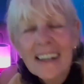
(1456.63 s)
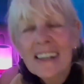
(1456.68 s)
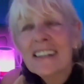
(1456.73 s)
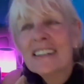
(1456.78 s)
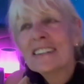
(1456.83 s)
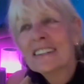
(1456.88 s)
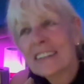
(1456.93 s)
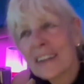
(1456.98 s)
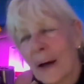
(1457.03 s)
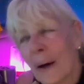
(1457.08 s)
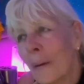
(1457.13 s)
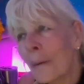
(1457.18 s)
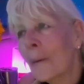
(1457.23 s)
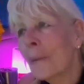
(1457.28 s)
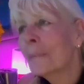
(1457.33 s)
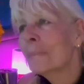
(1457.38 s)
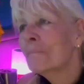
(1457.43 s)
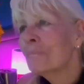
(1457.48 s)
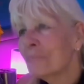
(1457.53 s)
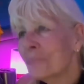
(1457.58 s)

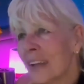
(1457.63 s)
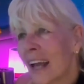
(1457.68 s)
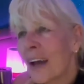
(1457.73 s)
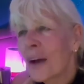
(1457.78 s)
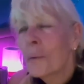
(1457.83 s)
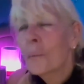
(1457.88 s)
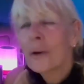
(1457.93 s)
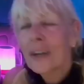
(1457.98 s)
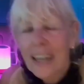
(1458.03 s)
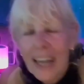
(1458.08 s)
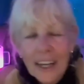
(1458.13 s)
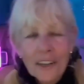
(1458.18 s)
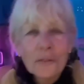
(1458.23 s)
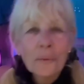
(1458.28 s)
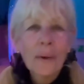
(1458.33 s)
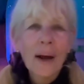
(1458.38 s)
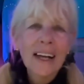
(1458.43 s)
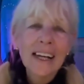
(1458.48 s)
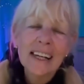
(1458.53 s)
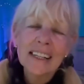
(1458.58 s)
So we're getting
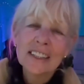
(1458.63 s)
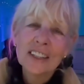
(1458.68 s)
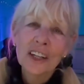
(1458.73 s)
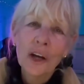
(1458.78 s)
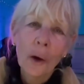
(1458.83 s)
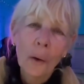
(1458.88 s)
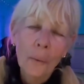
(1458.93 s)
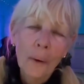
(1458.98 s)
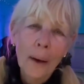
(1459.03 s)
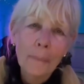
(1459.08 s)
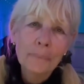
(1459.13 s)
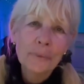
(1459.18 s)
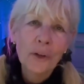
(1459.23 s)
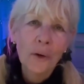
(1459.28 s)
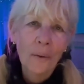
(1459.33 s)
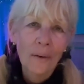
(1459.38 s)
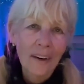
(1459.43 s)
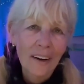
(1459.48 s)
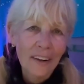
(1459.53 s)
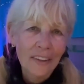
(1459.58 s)
ready to go up
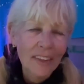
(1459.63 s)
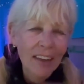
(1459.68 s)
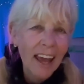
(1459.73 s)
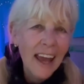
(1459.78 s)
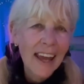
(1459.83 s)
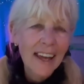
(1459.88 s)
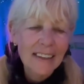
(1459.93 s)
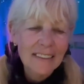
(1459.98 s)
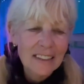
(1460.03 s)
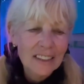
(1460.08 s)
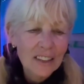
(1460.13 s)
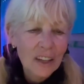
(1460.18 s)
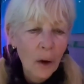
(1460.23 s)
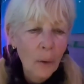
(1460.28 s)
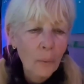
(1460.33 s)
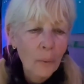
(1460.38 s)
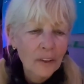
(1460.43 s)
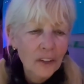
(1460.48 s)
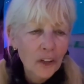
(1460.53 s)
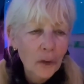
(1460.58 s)
north. And
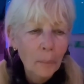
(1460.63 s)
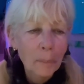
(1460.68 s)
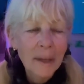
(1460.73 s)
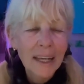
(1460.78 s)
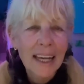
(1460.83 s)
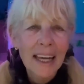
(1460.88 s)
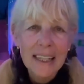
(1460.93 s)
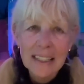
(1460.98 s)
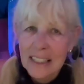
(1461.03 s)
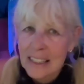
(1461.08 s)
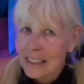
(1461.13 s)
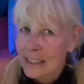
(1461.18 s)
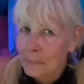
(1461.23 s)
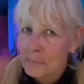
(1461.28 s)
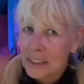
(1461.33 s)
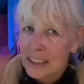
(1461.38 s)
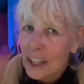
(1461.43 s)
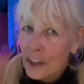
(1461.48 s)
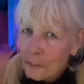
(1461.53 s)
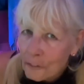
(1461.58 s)
so you'll be getting
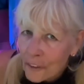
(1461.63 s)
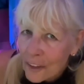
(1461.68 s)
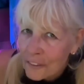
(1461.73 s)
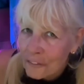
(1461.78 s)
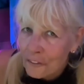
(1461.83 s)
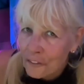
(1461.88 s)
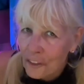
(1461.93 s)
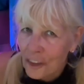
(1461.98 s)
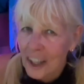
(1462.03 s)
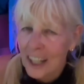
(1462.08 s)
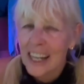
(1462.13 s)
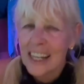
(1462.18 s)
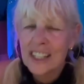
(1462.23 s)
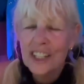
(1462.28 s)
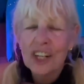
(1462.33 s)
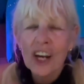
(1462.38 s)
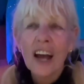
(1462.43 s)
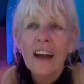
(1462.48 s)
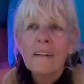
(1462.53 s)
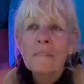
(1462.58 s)
some different
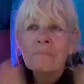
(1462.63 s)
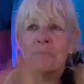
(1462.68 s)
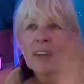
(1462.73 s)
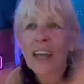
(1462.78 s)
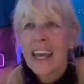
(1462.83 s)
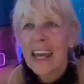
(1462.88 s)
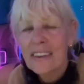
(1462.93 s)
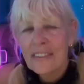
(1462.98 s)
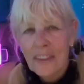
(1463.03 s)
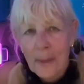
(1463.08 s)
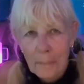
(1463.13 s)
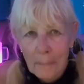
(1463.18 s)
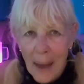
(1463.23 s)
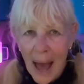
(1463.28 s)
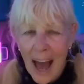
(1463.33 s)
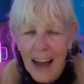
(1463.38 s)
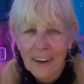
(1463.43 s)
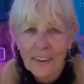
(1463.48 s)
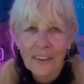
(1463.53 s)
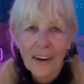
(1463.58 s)
footage in the
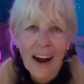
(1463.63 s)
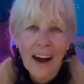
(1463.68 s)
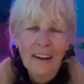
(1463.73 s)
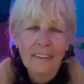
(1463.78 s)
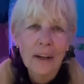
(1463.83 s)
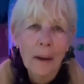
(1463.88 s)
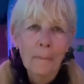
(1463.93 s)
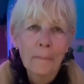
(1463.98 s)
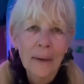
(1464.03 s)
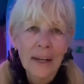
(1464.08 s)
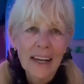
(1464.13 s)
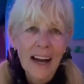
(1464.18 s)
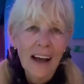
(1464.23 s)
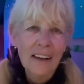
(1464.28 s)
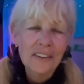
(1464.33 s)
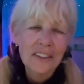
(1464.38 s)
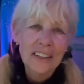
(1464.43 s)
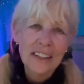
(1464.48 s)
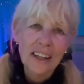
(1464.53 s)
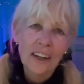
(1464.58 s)
background, but I'll
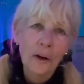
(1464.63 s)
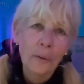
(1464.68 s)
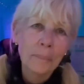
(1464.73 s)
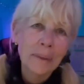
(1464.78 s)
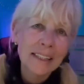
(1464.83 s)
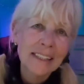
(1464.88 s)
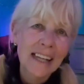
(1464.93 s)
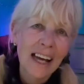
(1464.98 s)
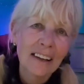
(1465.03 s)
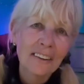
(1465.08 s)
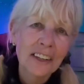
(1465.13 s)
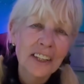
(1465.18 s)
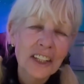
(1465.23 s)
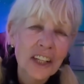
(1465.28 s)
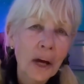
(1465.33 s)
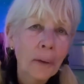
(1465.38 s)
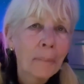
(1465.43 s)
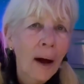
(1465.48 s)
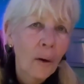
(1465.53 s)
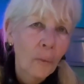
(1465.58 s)
still be telling
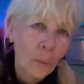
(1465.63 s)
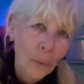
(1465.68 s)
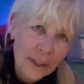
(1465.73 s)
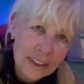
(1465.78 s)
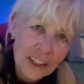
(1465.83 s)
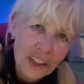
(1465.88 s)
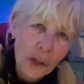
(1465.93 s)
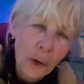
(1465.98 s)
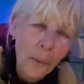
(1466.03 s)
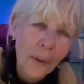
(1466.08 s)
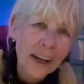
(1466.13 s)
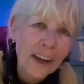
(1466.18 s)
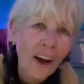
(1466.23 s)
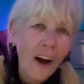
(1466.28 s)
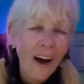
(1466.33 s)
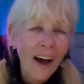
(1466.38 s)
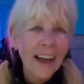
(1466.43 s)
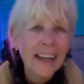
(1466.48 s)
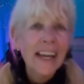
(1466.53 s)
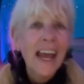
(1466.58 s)
you about what's going
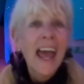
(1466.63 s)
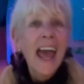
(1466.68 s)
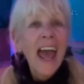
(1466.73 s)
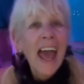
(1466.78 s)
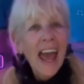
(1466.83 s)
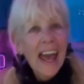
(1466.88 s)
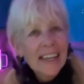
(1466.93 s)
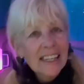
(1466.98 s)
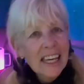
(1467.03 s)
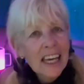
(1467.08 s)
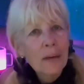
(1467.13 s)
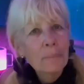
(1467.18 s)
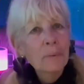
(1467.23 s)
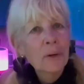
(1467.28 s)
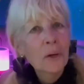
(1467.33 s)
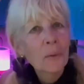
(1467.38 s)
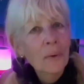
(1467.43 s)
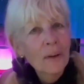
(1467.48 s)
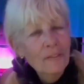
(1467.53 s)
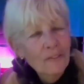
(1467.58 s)
on and keep
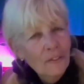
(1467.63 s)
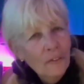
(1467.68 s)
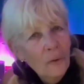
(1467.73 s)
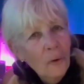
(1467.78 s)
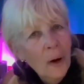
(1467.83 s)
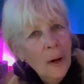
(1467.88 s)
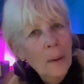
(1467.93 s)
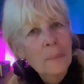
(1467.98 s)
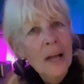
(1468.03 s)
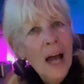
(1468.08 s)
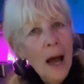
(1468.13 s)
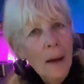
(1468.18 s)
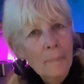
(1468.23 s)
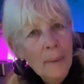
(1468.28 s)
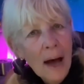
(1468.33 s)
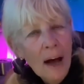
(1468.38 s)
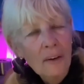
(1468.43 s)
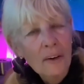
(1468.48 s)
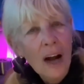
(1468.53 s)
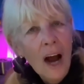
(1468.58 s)
you informed
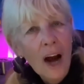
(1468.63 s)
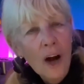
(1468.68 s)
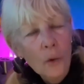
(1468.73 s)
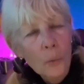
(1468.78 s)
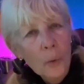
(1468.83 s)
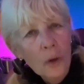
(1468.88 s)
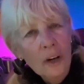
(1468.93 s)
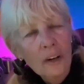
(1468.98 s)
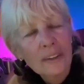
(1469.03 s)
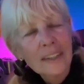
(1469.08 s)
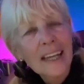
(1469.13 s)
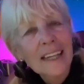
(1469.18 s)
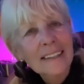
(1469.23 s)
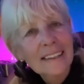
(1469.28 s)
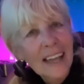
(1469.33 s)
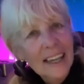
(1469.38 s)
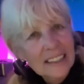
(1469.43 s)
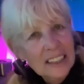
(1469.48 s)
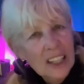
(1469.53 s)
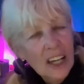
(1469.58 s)
about our world
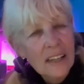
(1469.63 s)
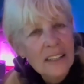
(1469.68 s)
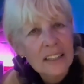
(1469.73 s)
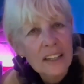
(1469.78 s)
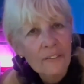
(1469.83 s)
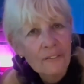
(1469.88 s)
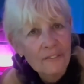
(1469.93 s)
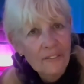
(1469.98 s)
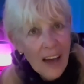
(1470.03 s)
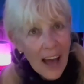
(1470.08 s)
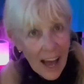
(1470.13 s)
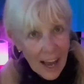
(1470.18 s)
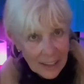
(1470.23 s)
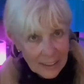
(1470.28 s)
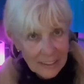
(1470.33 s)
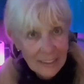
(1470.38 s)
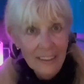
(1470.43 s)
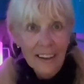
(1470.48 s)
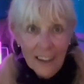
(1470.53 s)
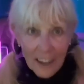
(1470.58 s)
that does
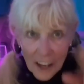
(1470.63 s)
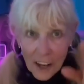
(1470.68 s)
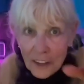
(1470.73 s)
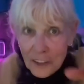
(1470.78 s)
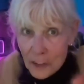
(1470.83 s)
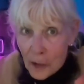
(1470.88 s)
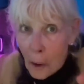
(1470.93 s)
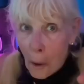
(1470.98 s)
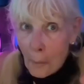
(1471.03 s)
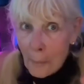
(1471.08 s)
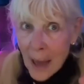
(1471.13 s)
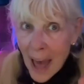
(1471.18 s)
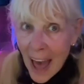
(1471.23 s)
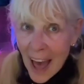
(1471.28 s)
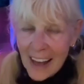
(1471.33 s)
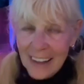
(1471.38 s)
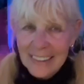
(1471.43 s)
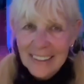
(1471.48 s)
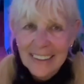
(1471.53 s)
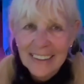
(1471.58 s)
affect
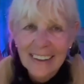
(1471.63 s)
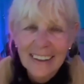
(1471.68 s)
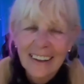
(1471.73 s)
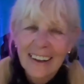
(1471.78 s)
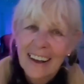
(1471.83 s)
nomads